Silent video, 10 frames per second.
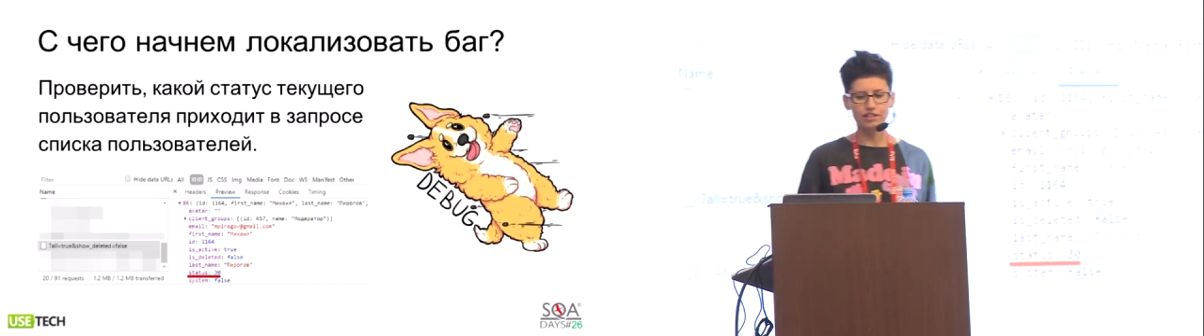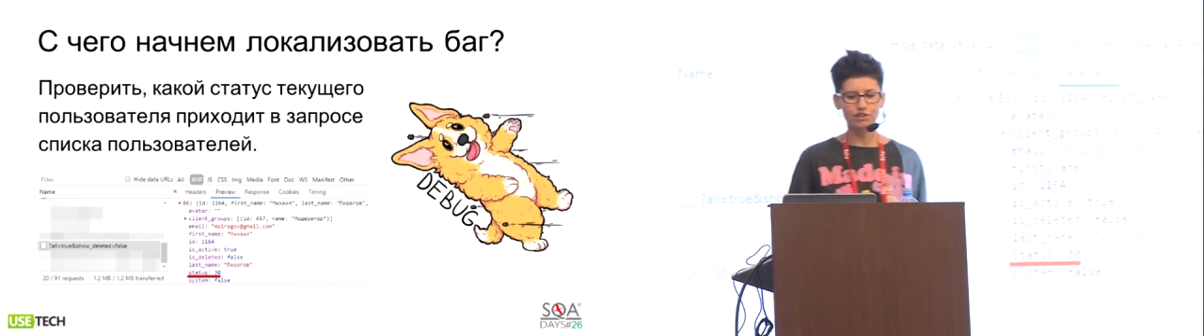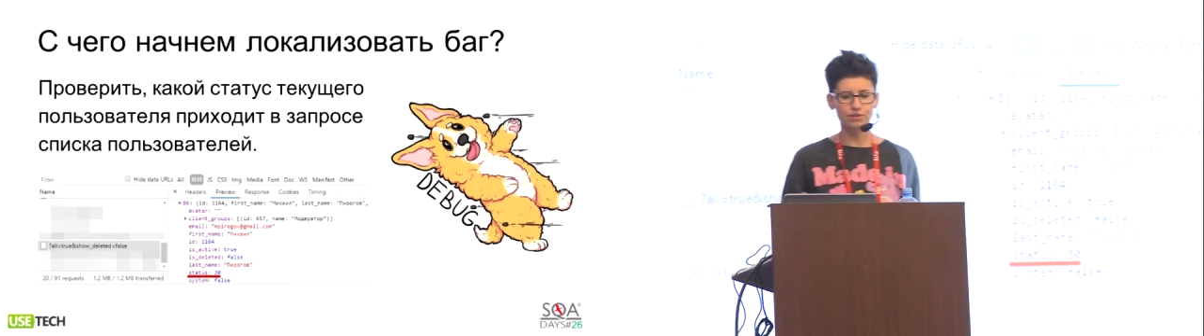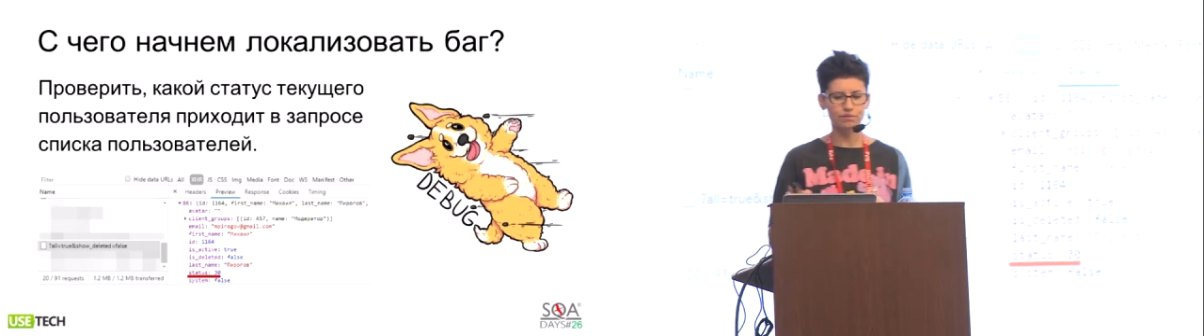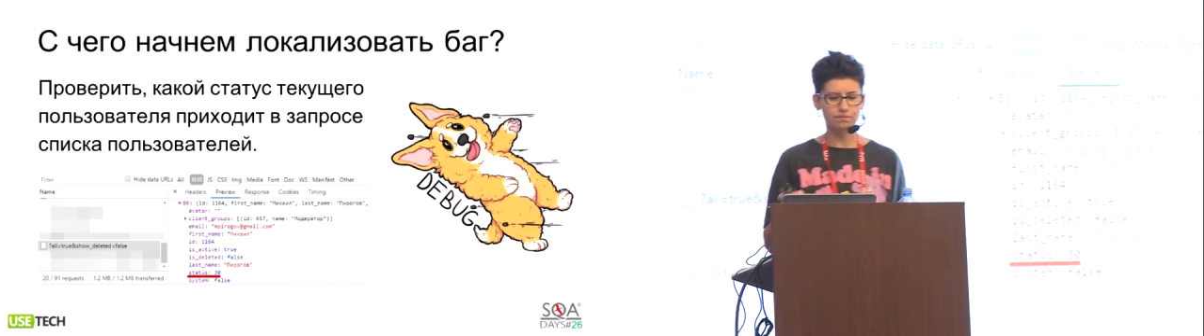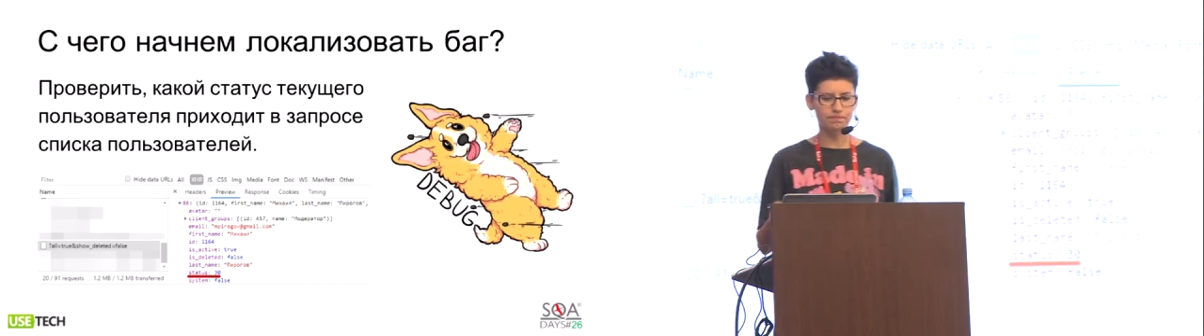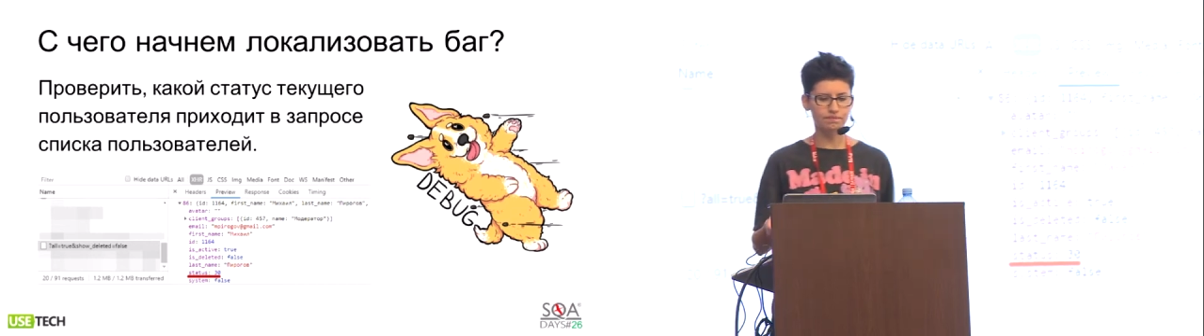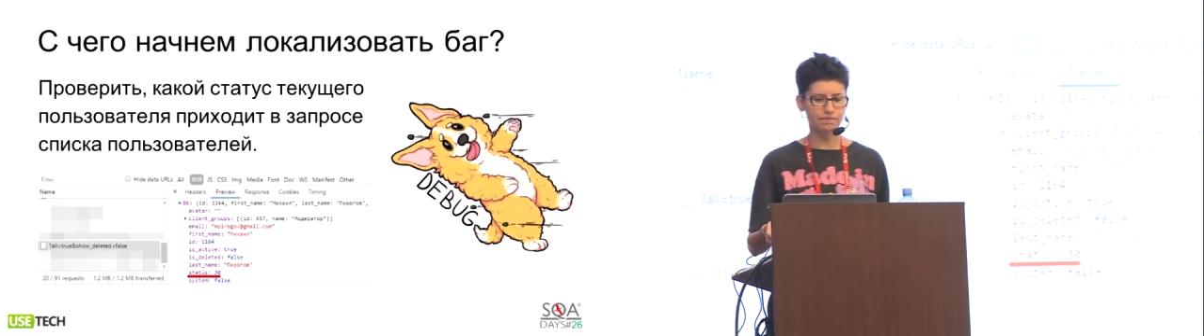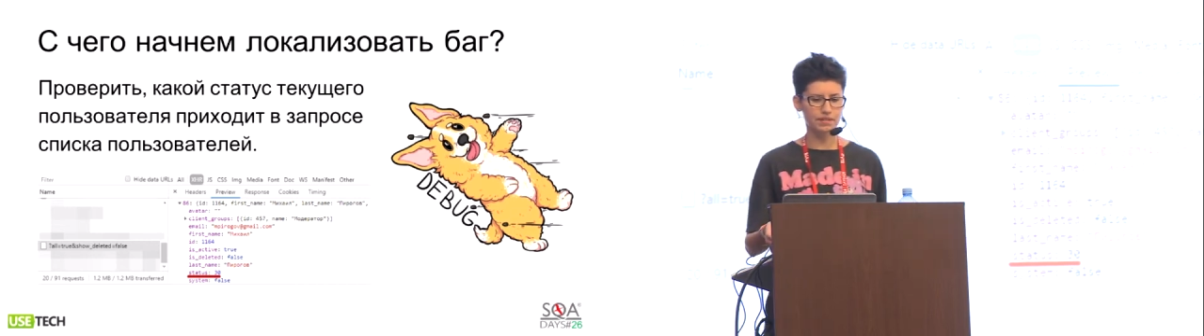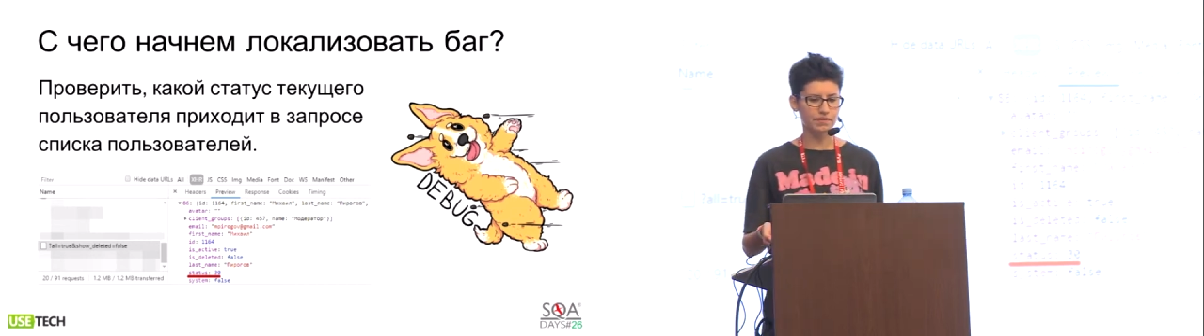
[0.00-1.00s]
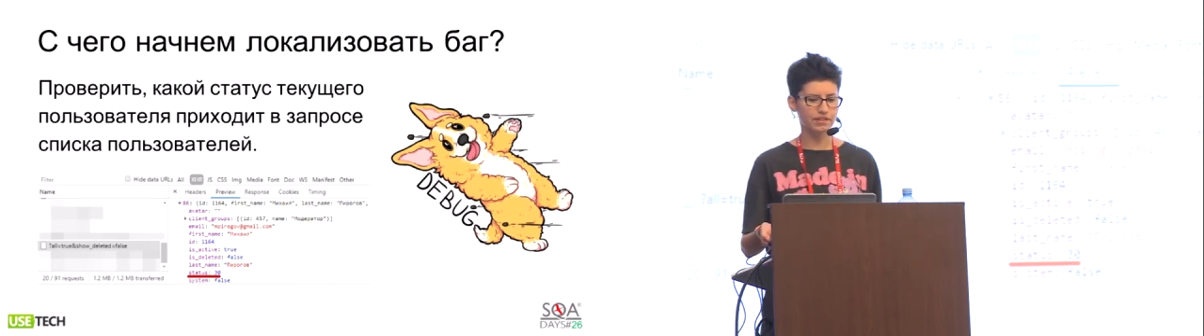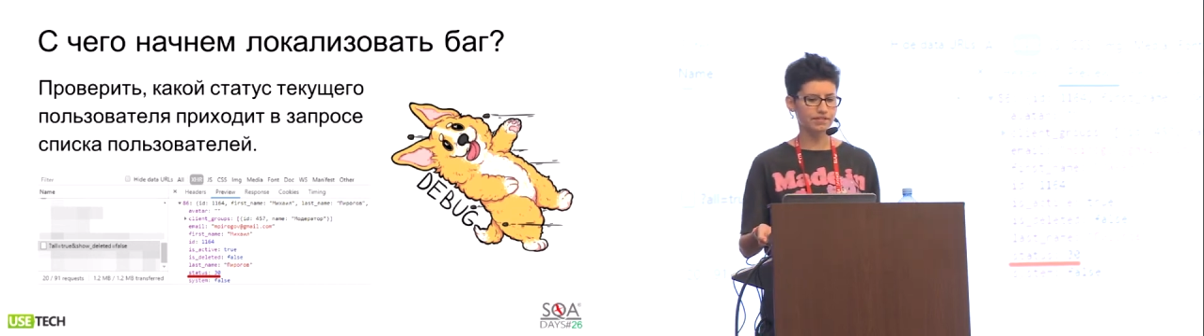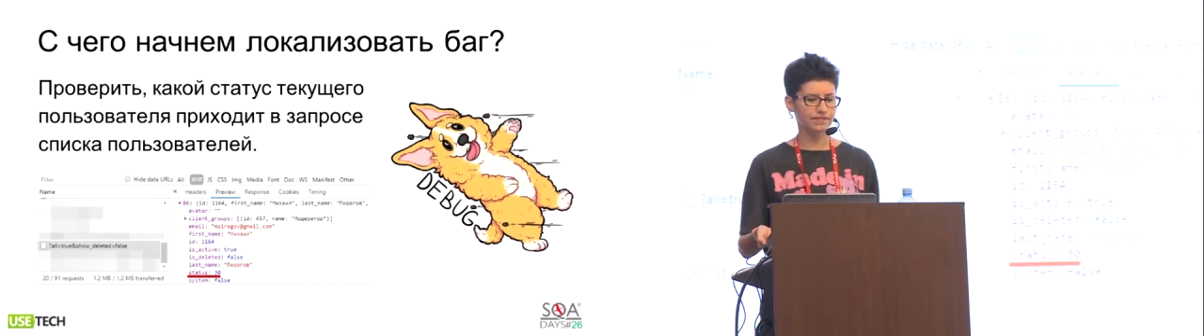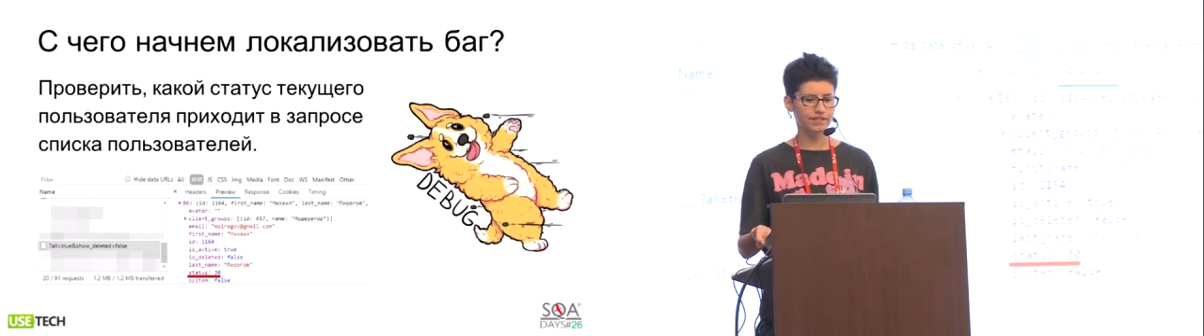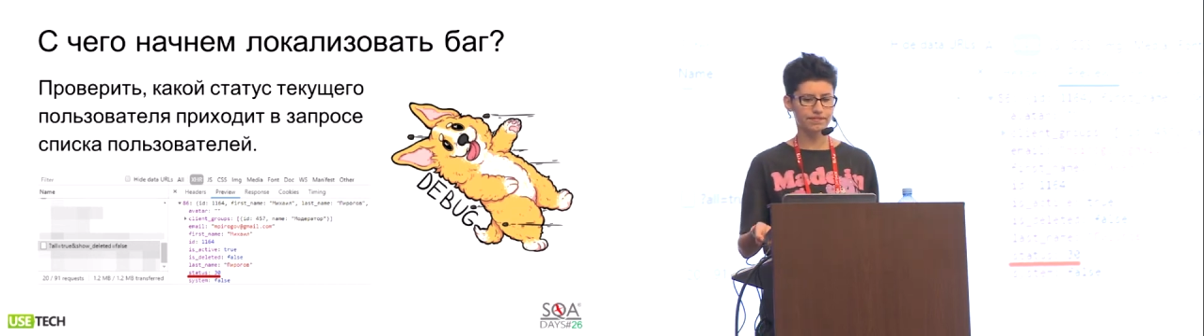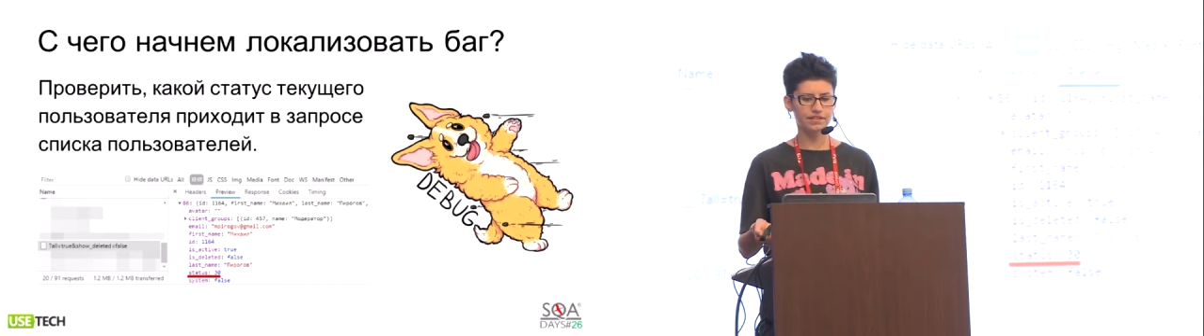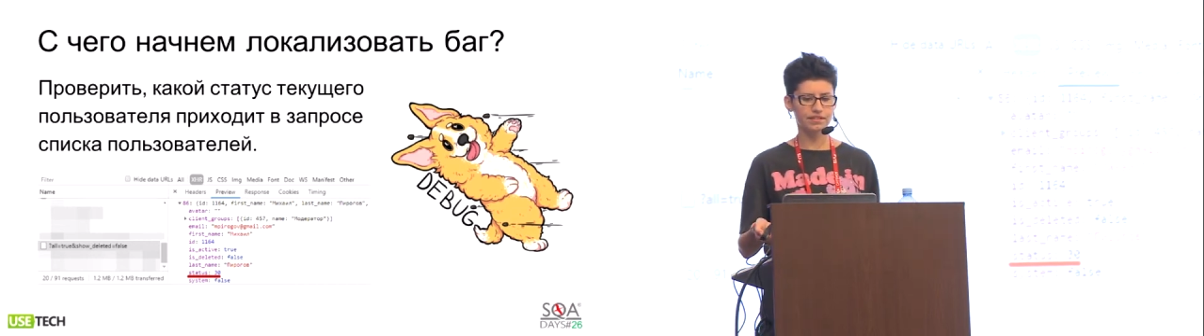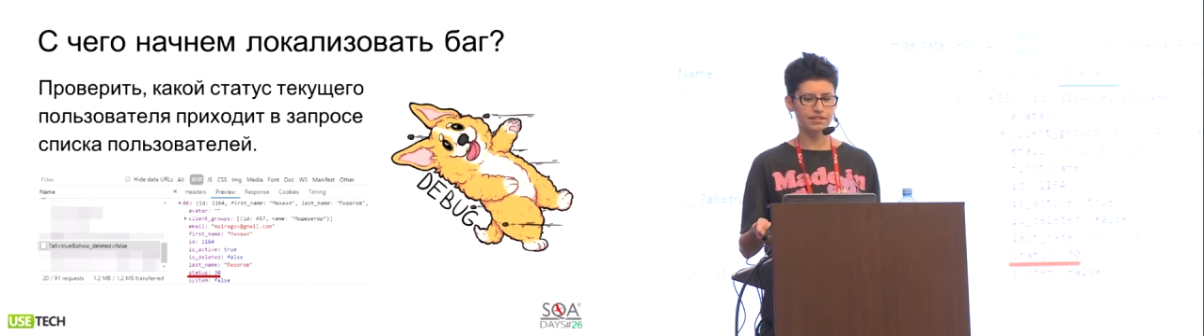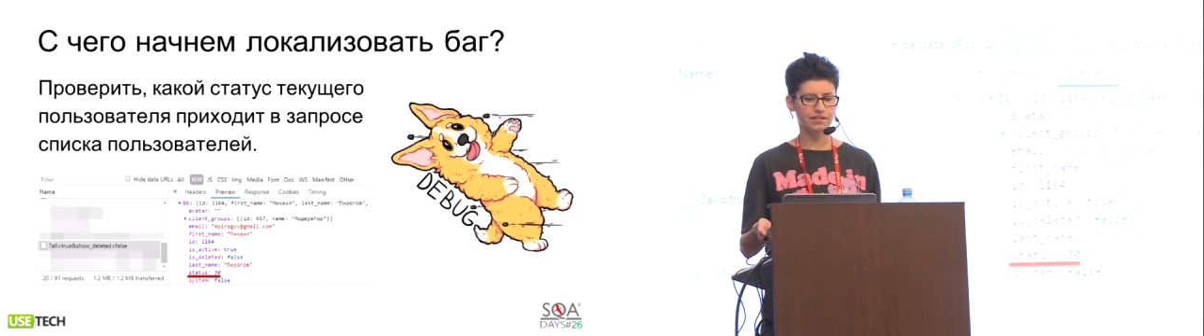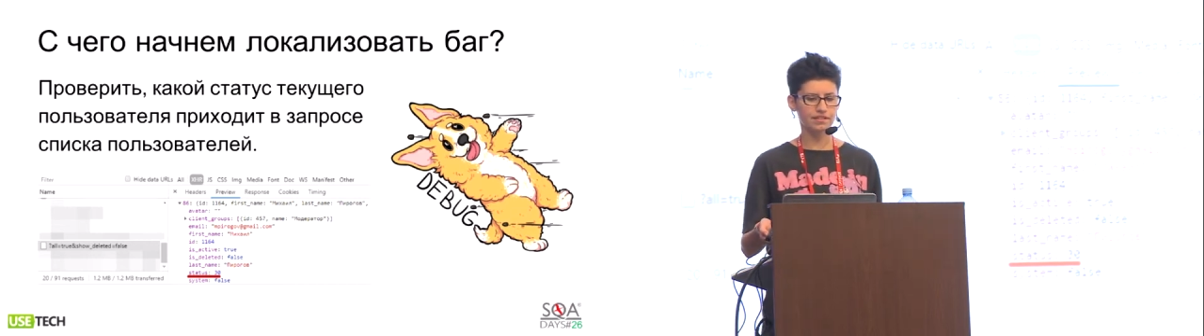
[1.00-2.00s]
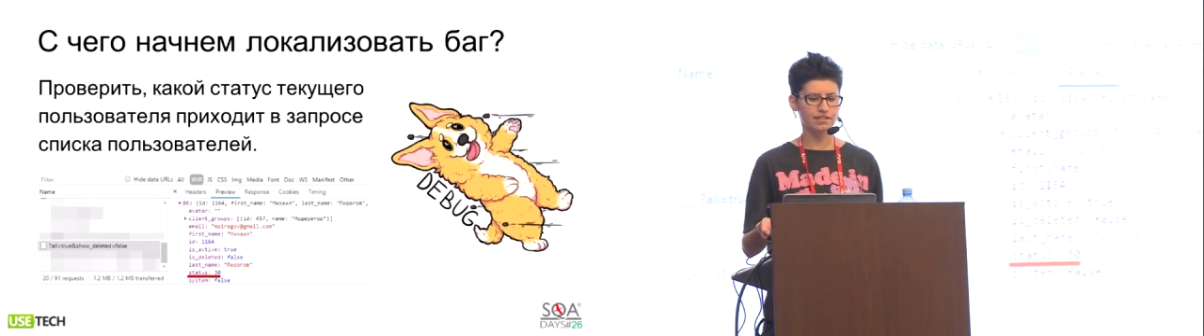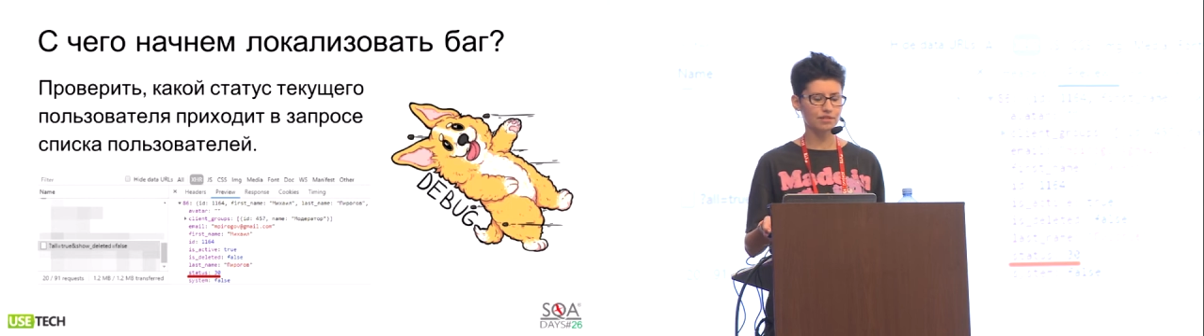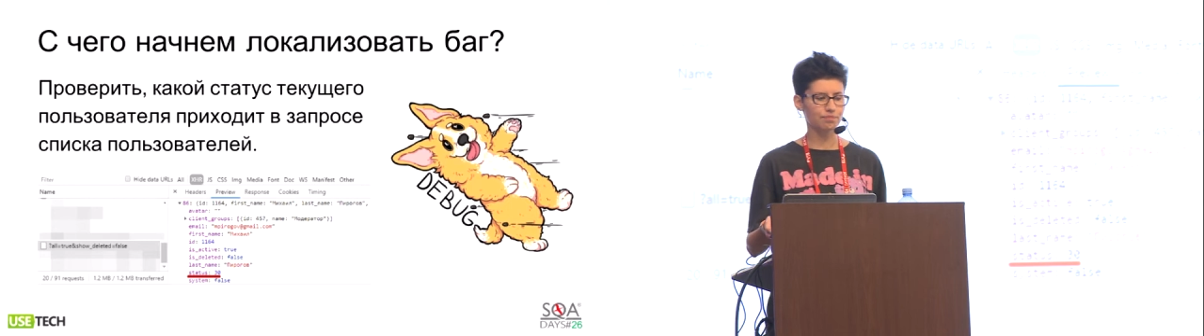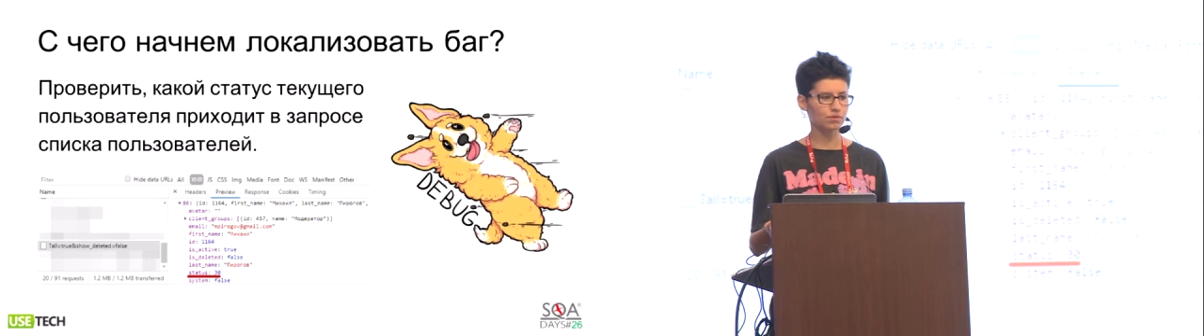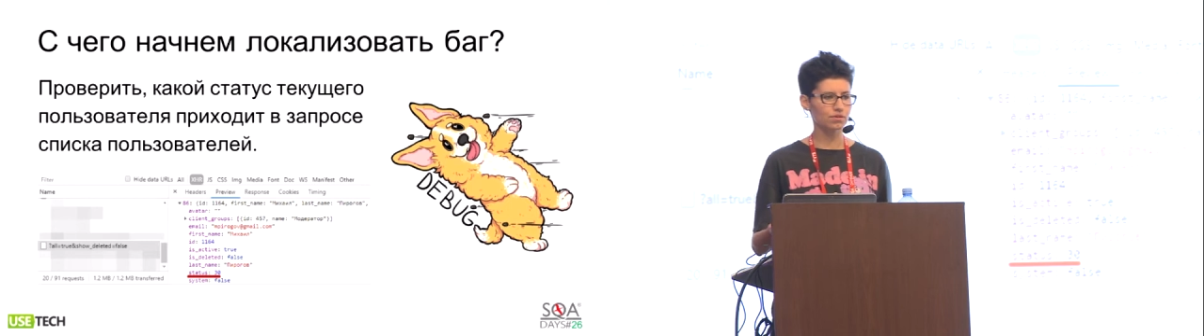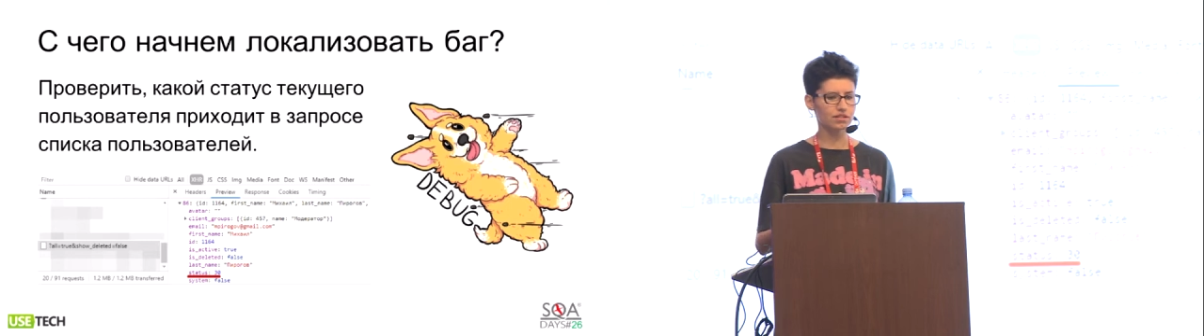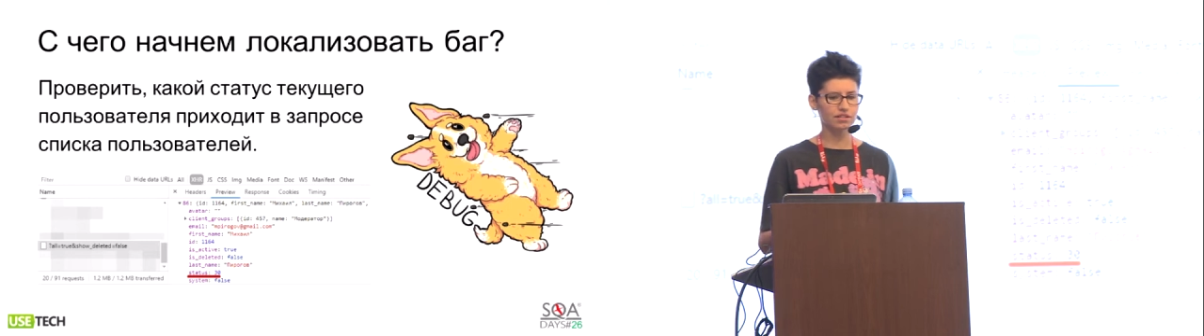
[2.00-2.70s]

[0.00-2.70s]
front end displays it incorrectly.